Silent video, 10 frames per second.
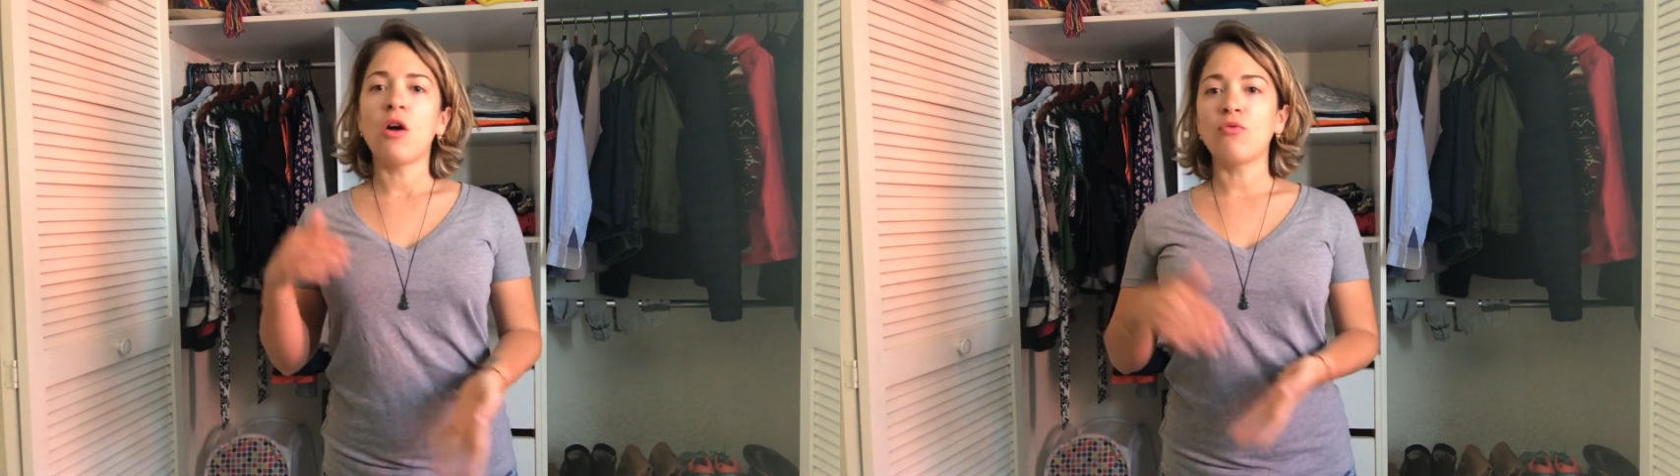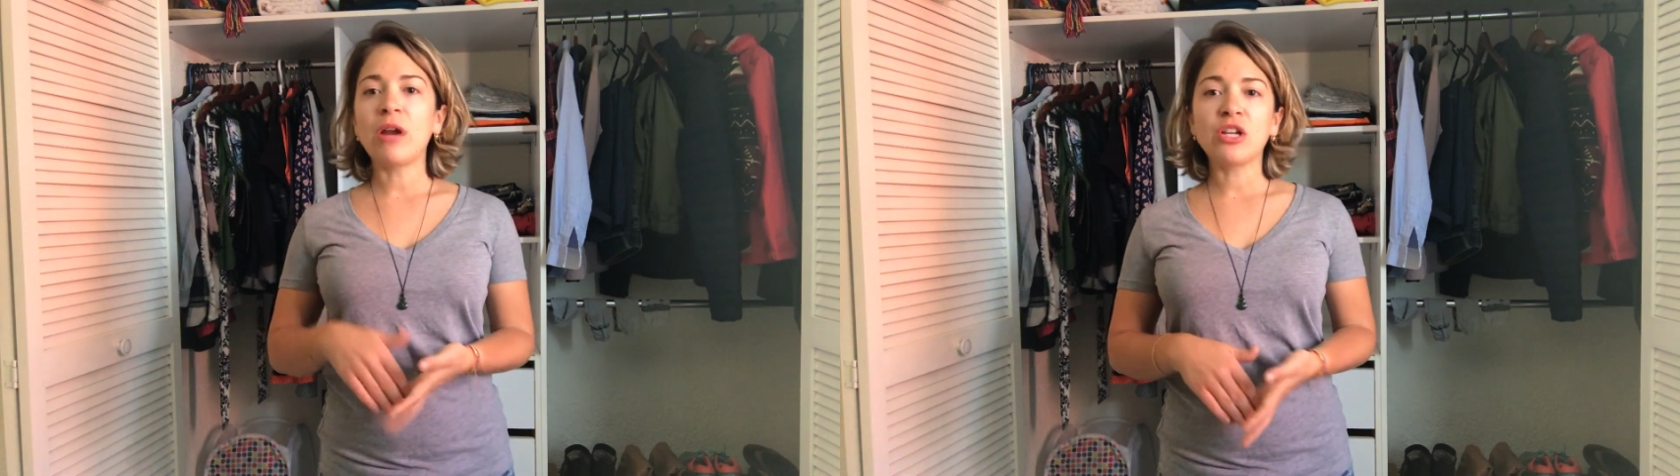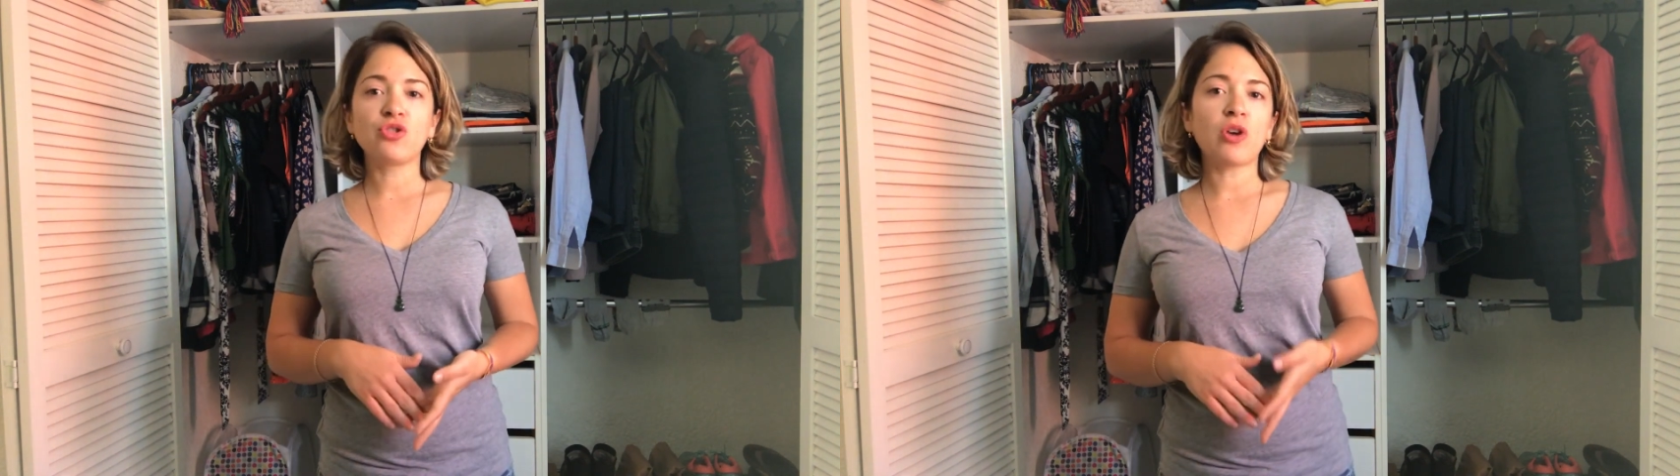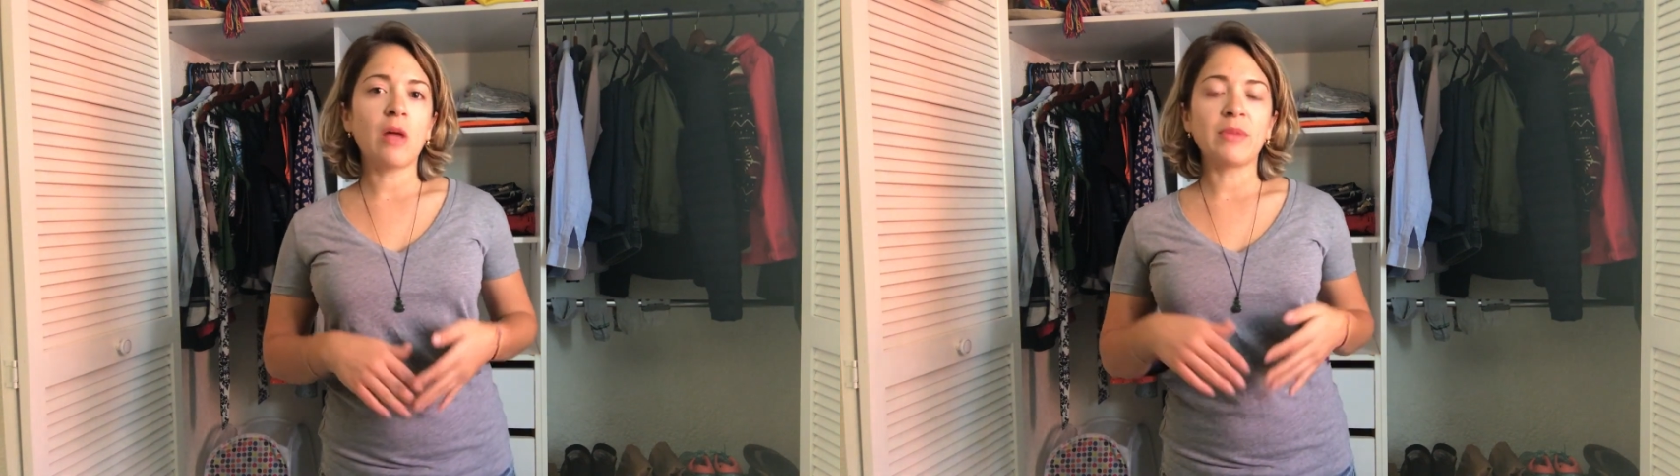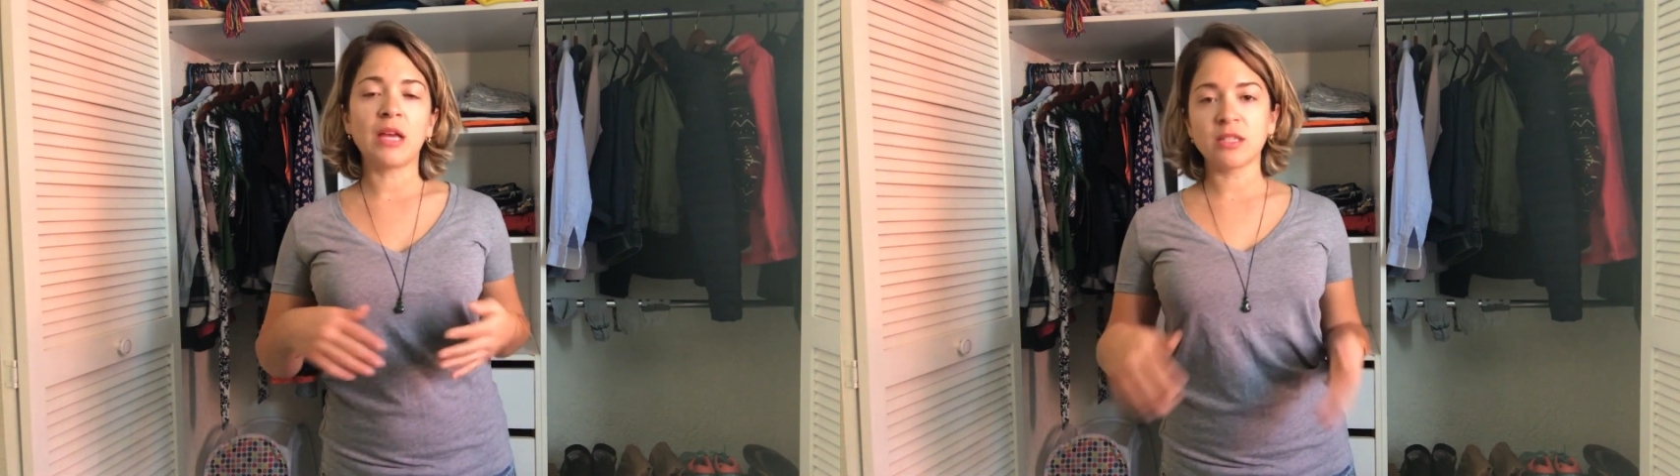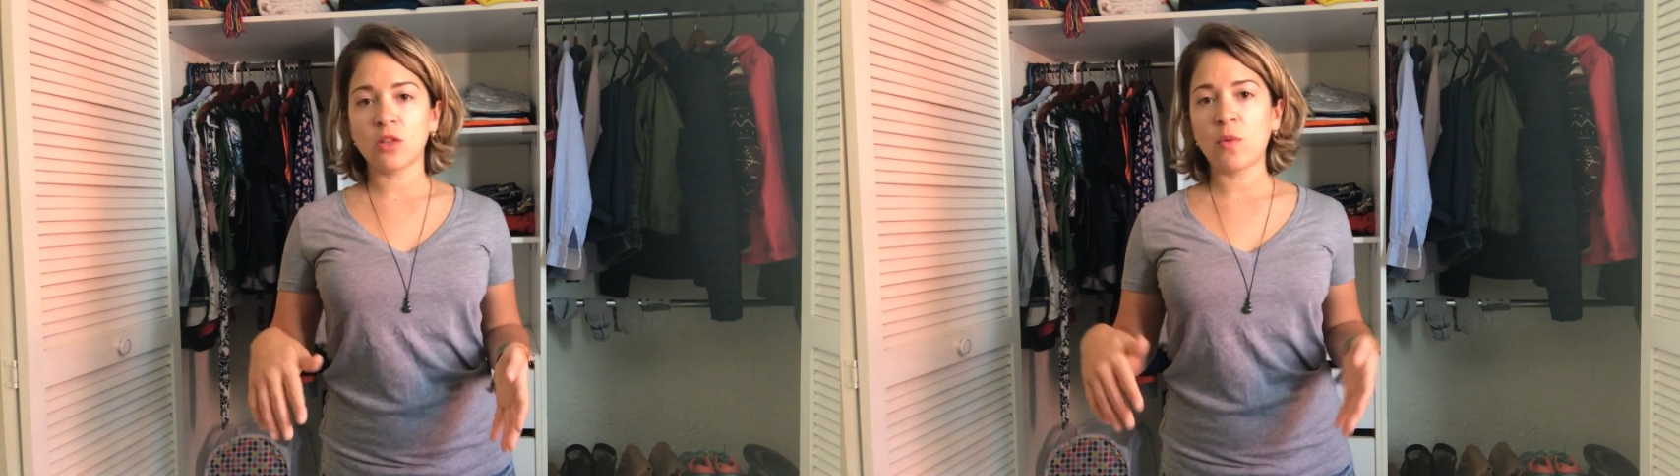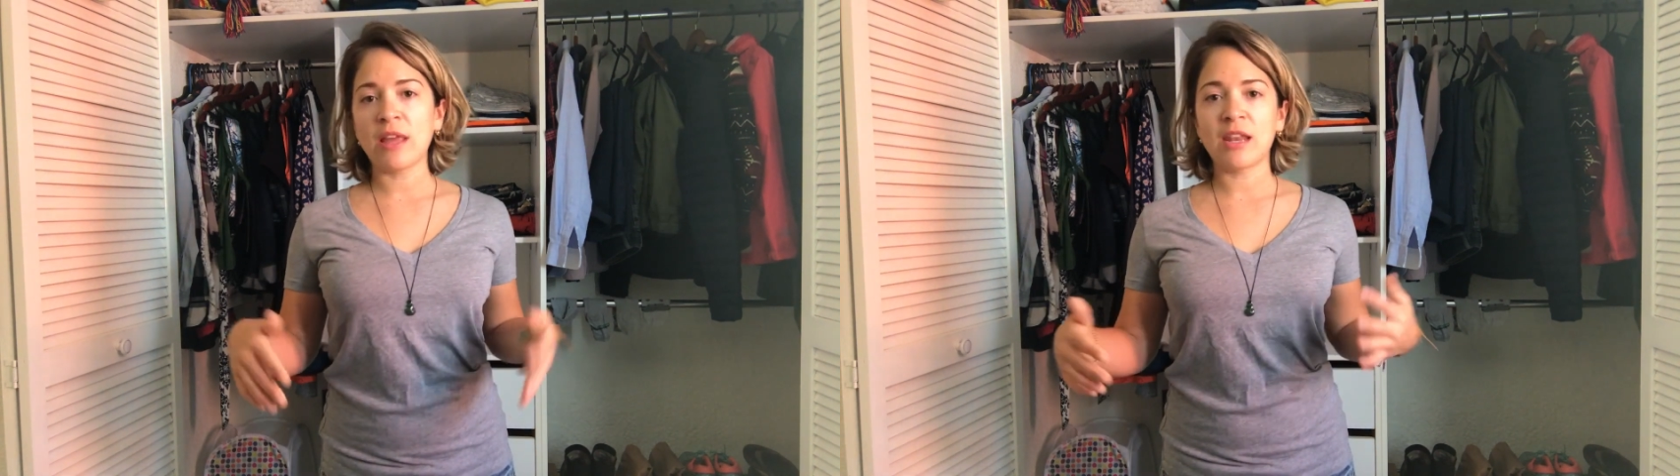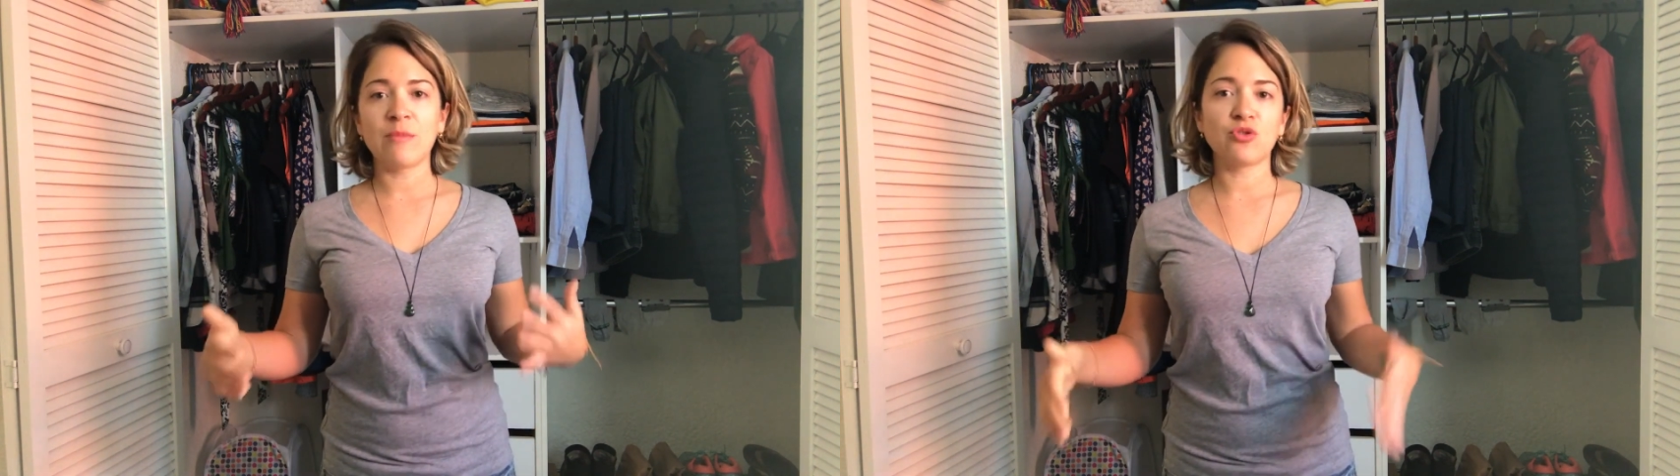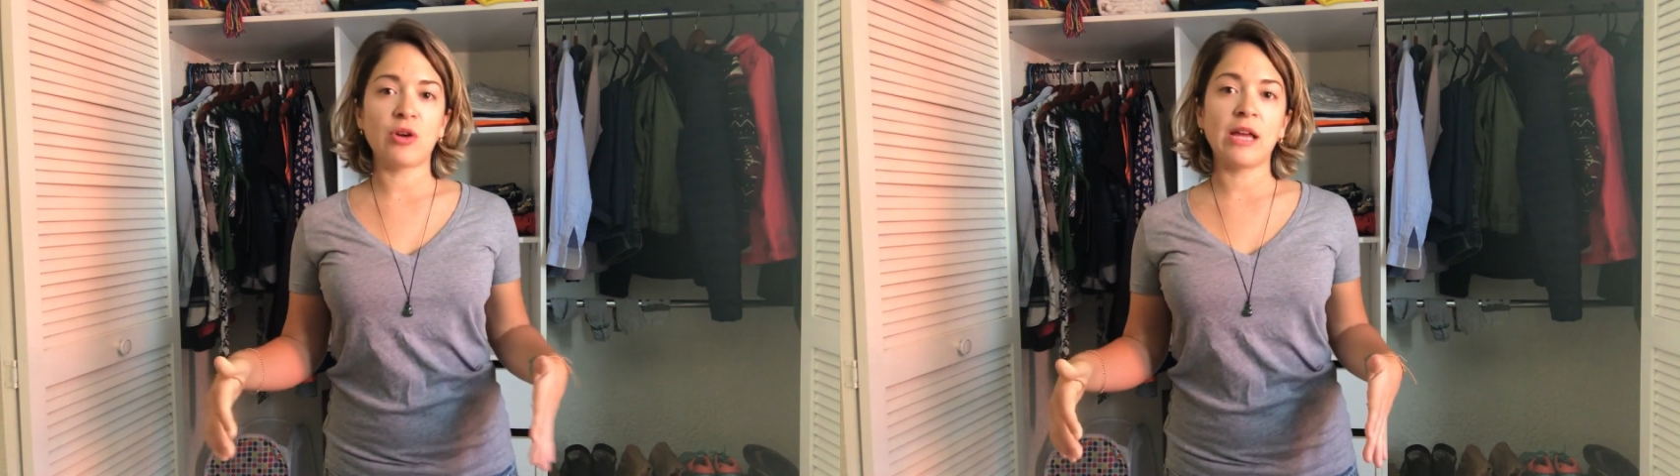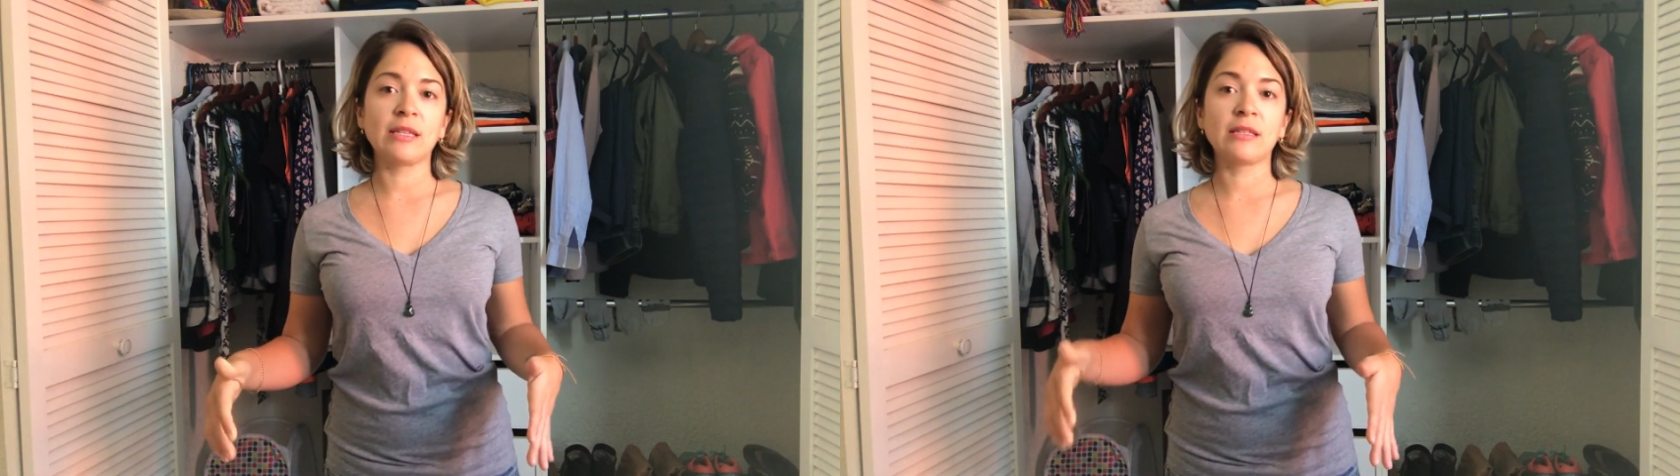a restaurant because of the way that I'm
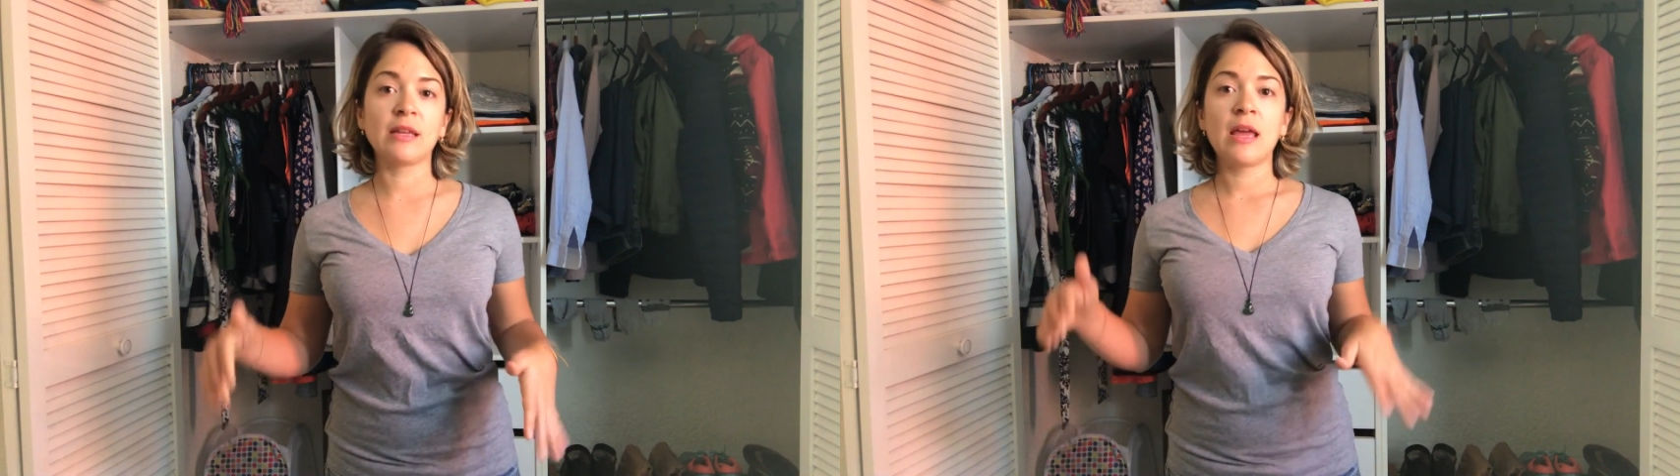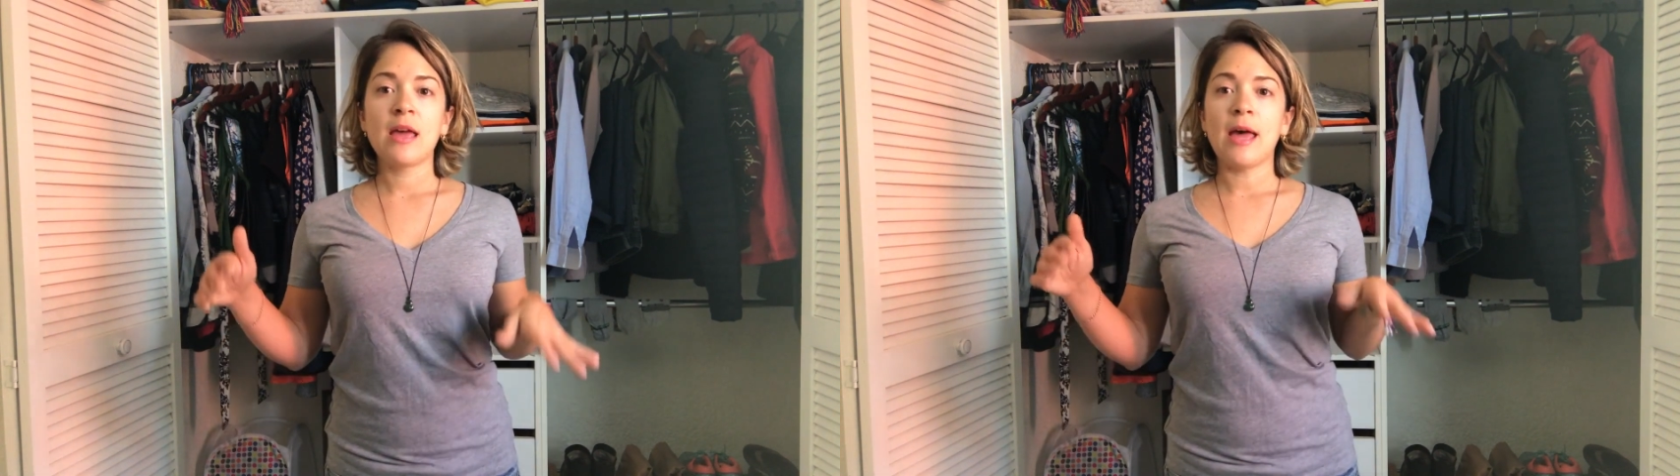dressed.